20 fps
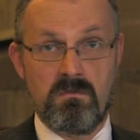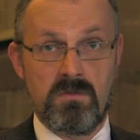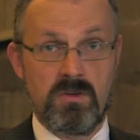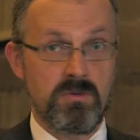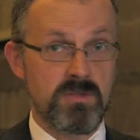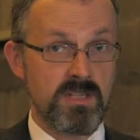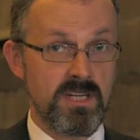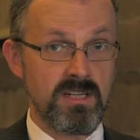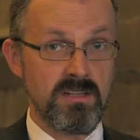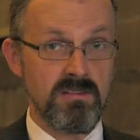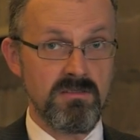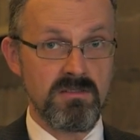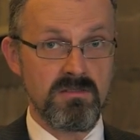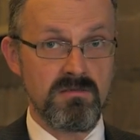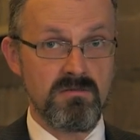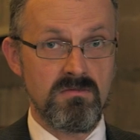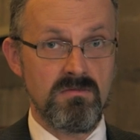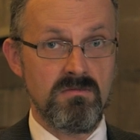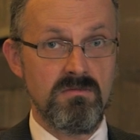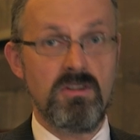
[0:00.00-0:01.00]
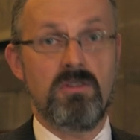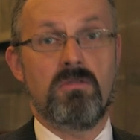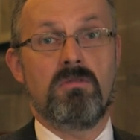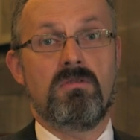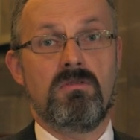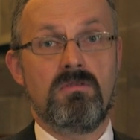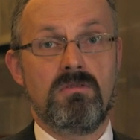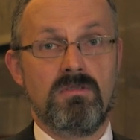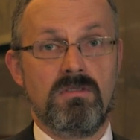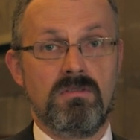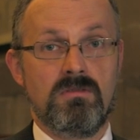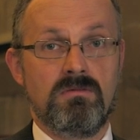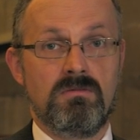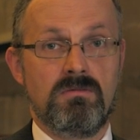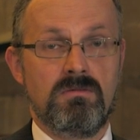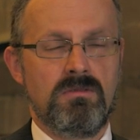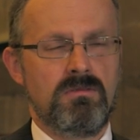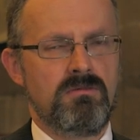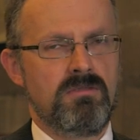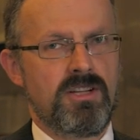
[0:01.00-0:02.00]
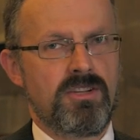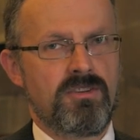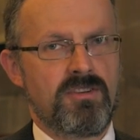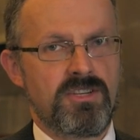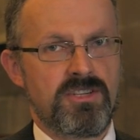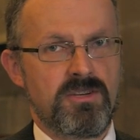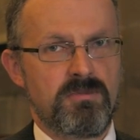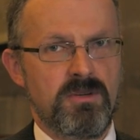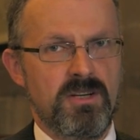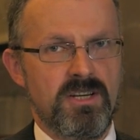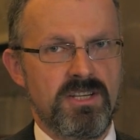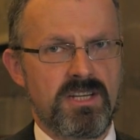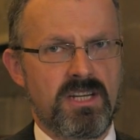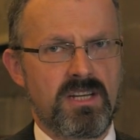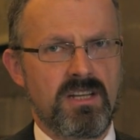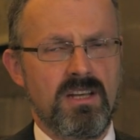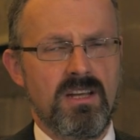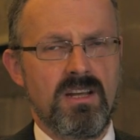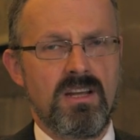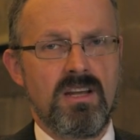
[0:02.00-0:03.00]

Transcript: No takers? No. Rather unsurprising.